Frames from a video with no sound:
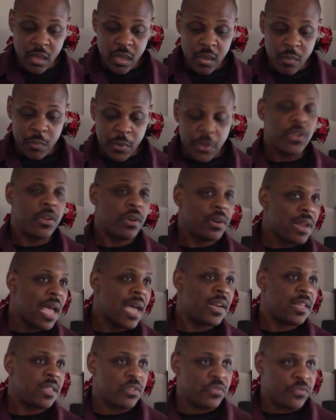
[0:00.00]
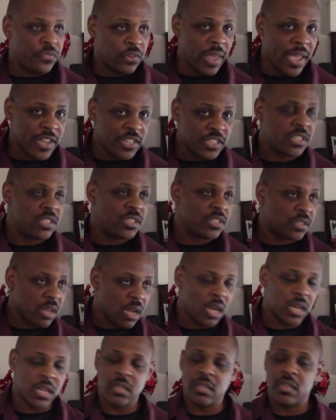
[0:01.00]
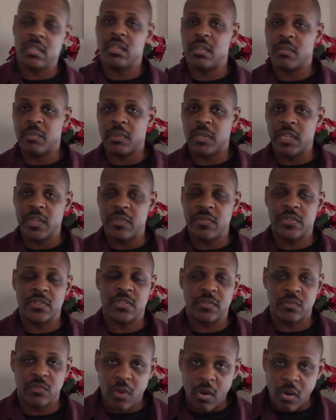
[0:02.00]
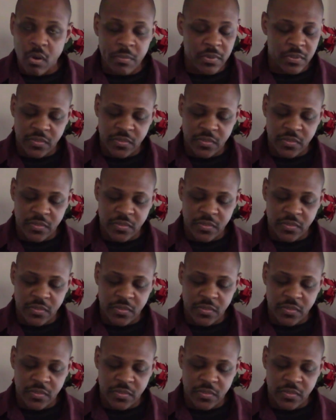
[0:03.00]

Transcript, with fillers: But you're not in the flesh. He's talking to the believers in Rome.